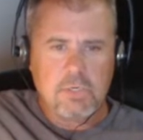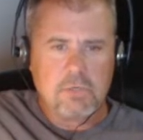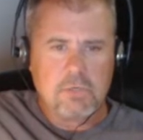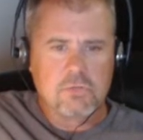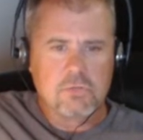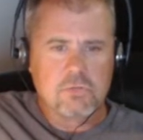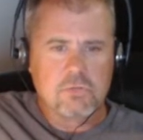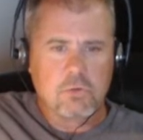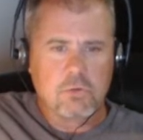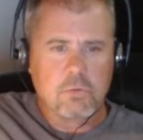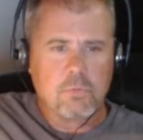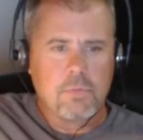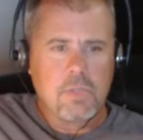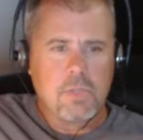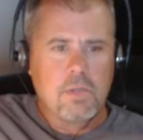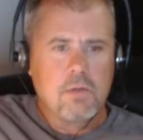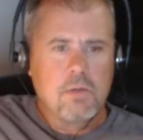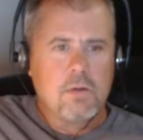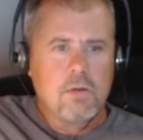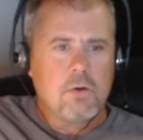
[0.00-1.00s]
So
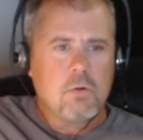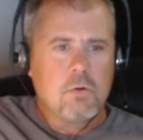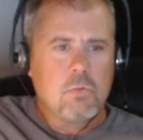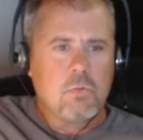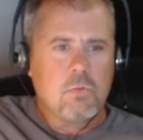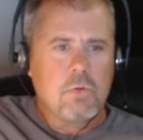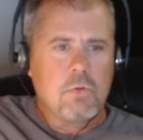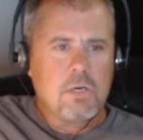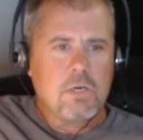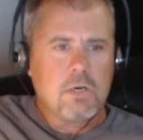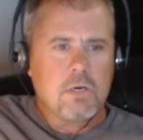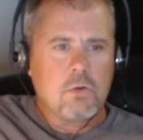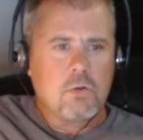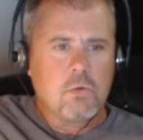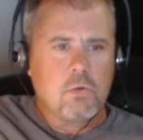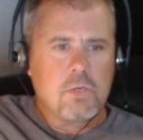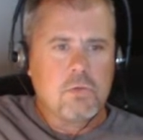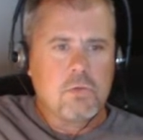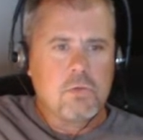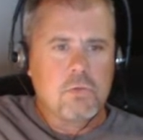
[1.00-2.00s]
we are
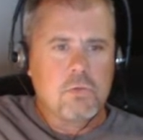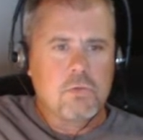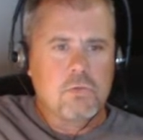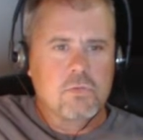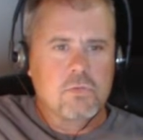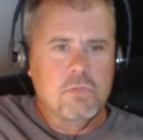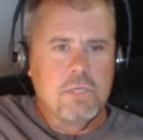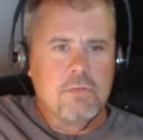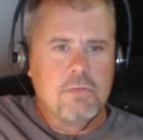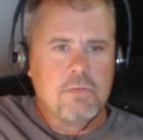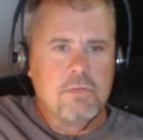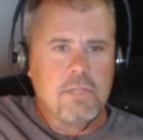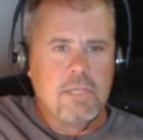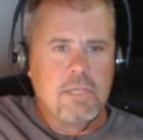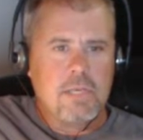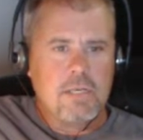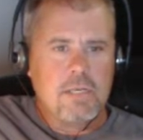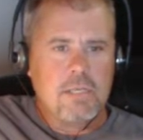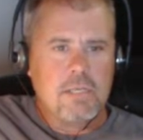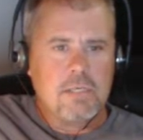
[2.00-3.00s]
going to say that,
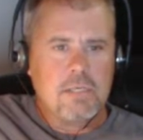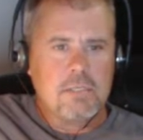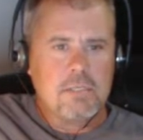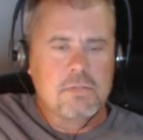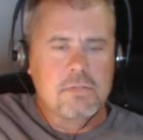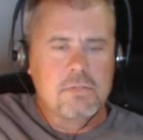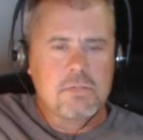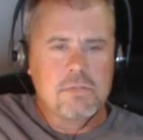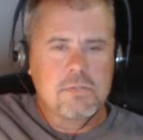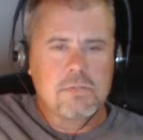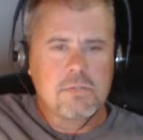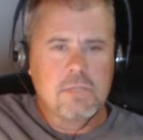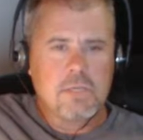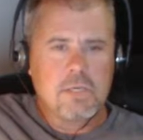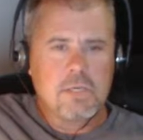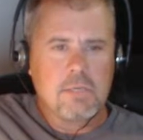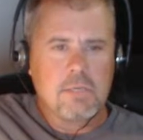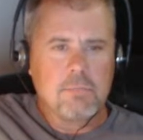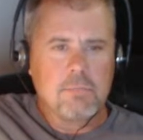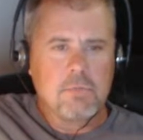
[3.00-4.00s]
and this is,
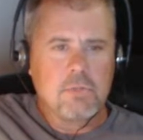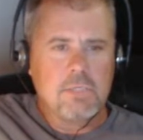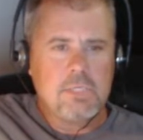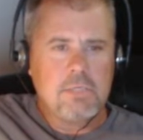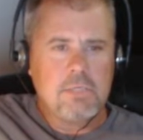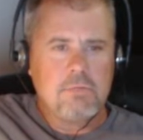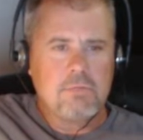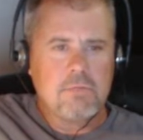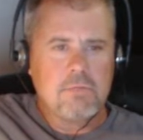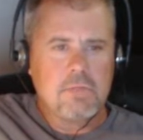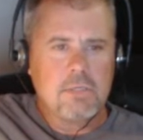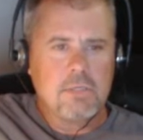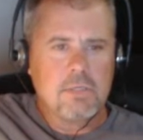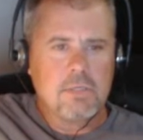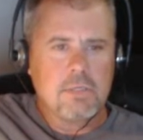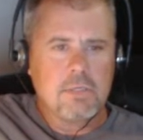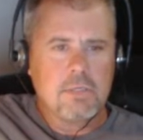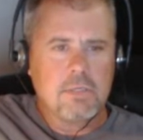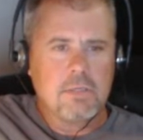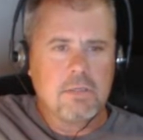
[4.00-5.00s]
I believe,
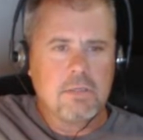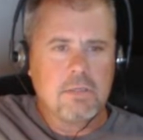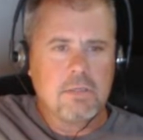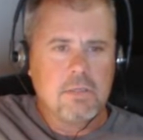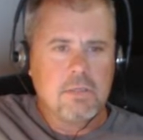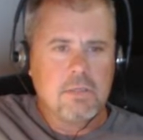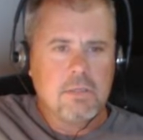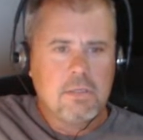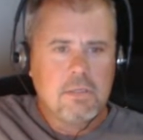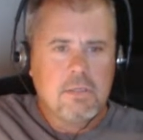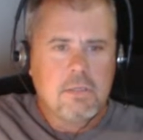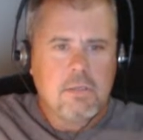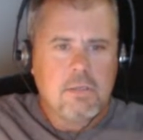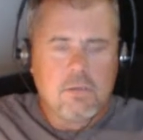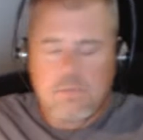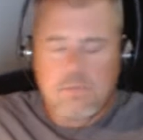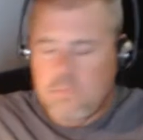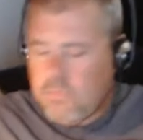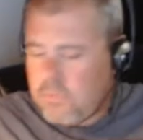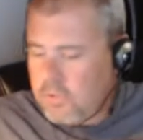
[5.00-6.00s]
the
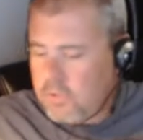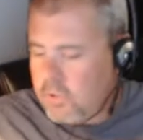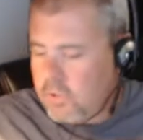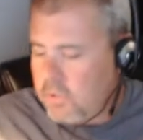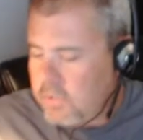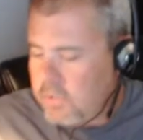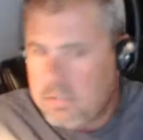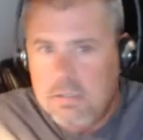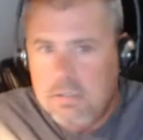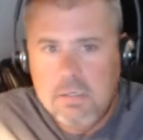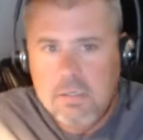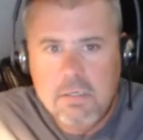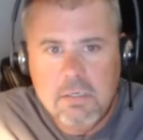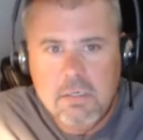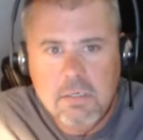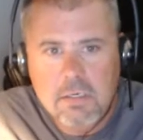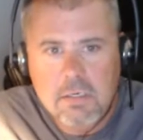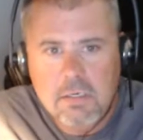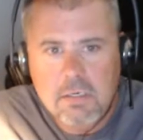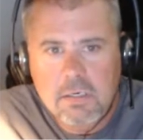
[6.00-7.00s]
third
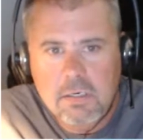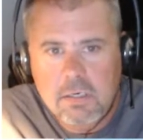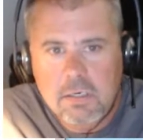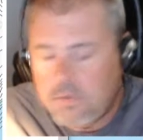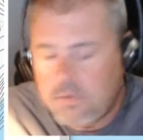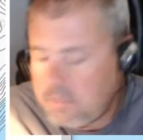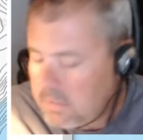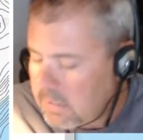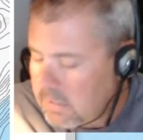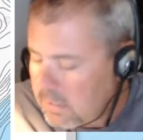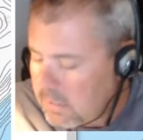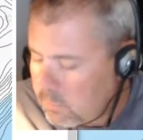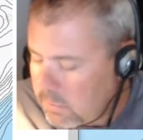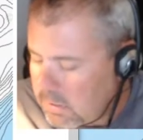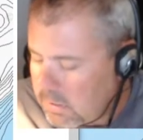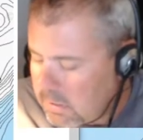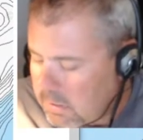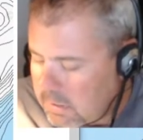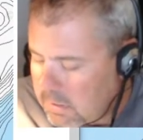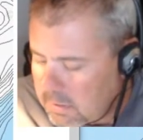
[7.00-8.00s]
area that
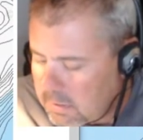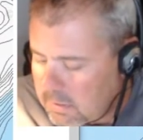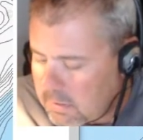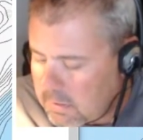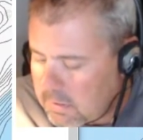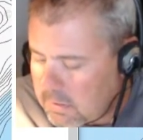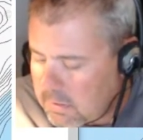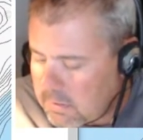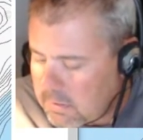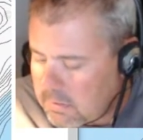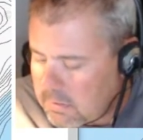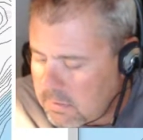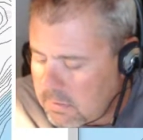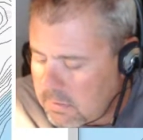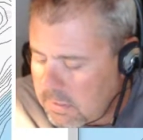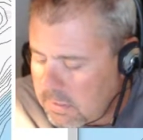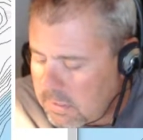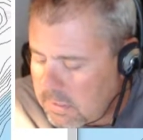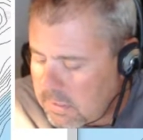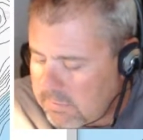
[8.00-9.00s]
we
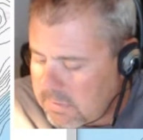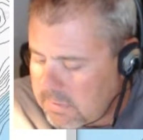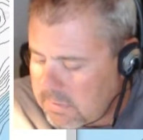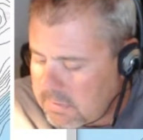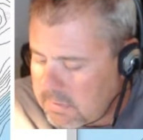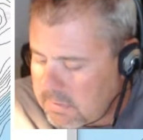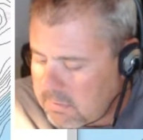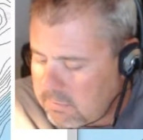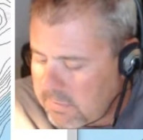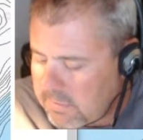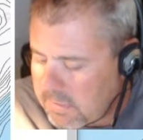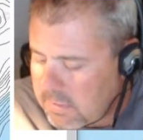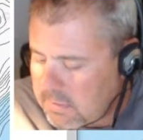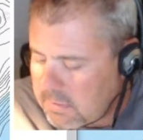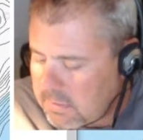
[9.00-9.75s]
have identified.